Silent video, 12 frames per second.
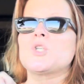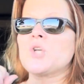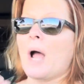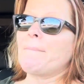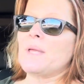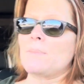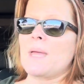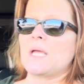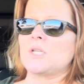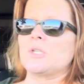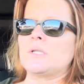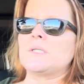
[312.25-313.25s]
shopping
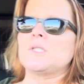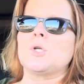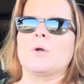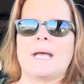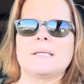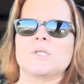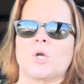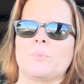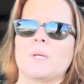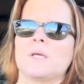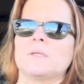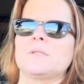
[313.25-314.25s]
pages, your
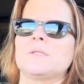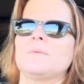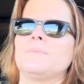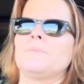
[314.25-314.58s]
SRPs,